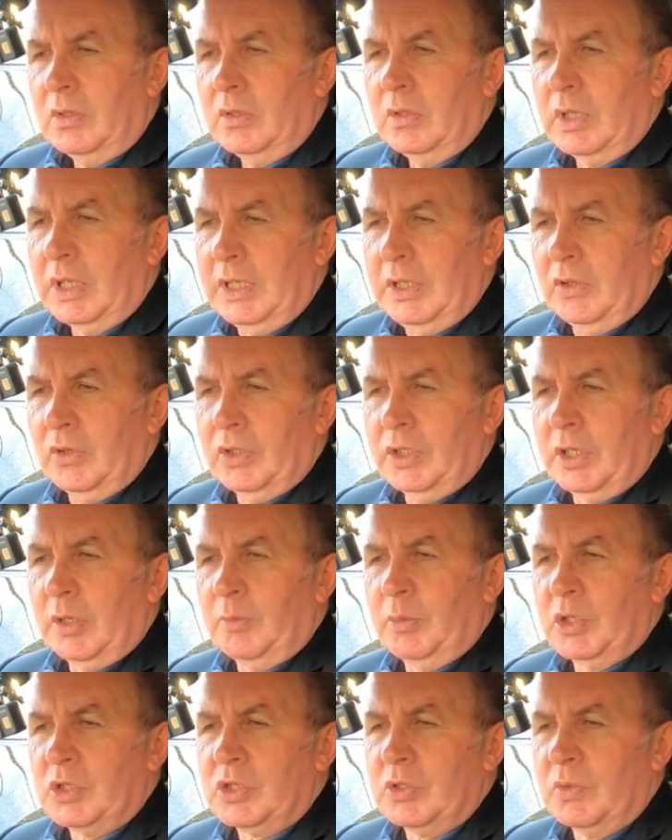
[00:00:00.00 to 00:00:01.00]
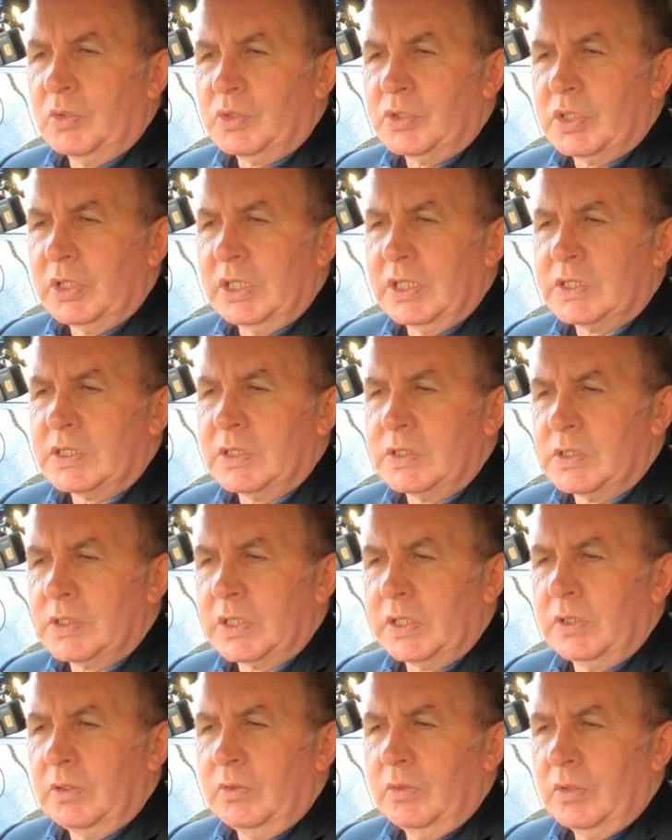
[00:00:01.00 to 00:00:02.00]
Any audio books you want to listen
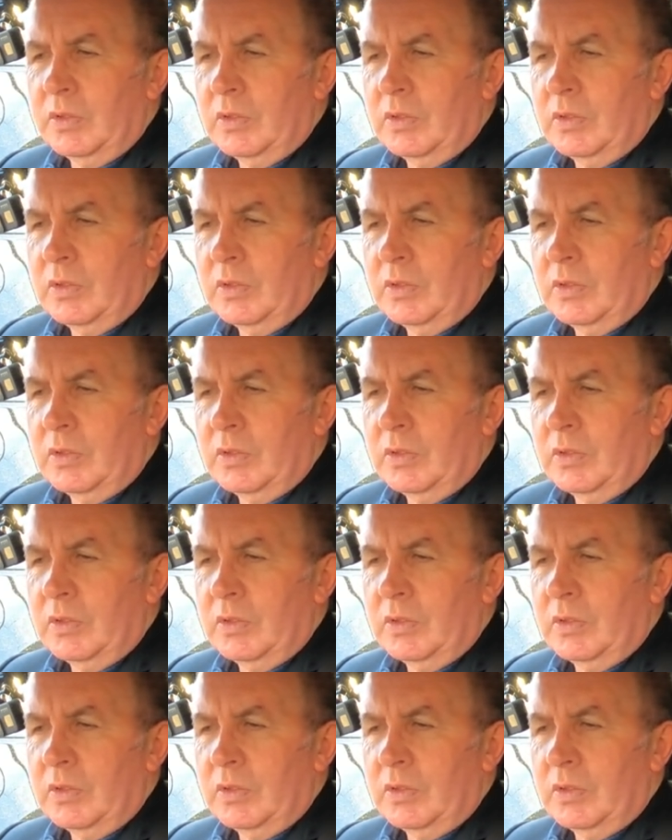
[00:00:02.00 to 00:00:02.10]
to.